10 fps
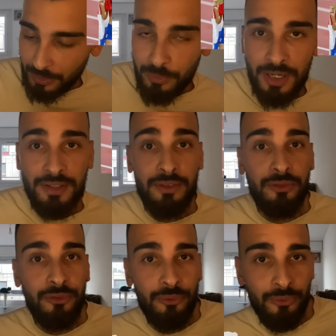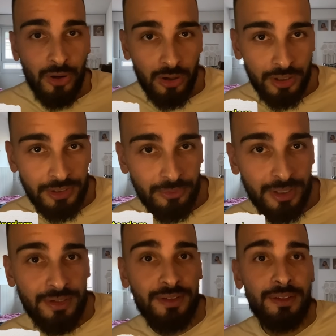ran
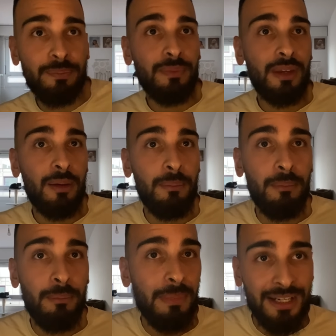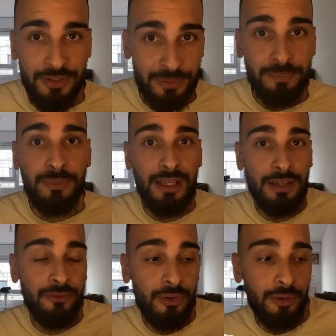400 meter and
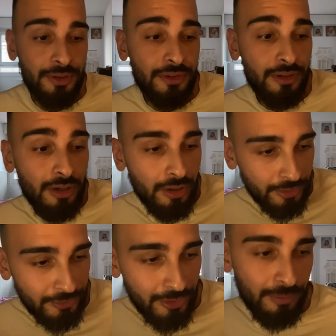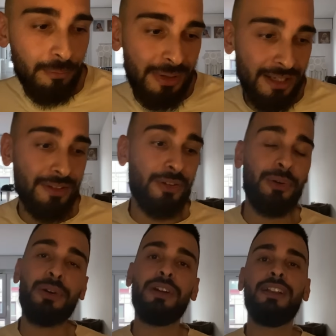400 meter.
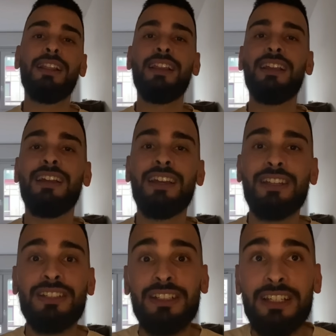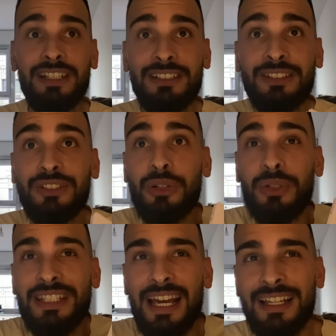She is so
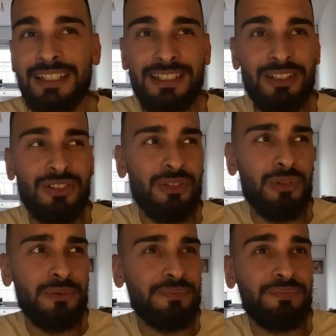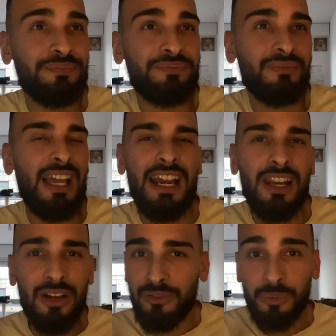talented. So I
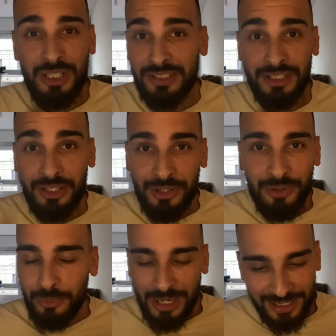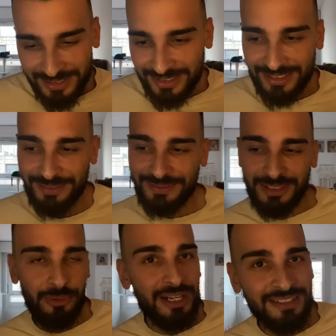love watching her
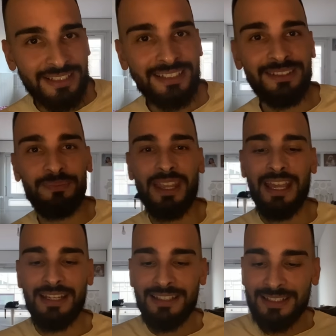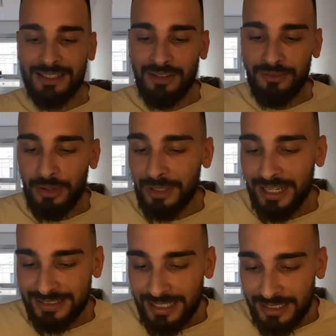races and very
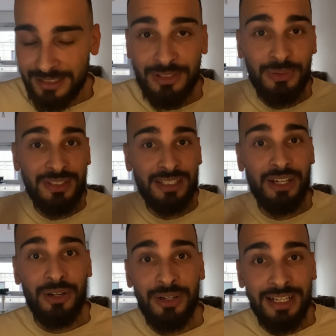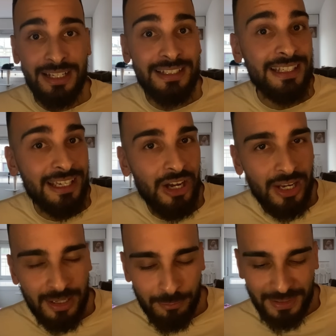excited to see her in the
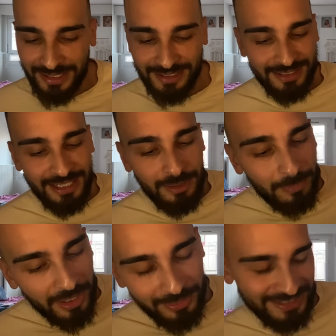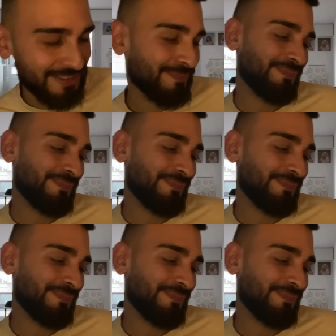Olympic in Paris.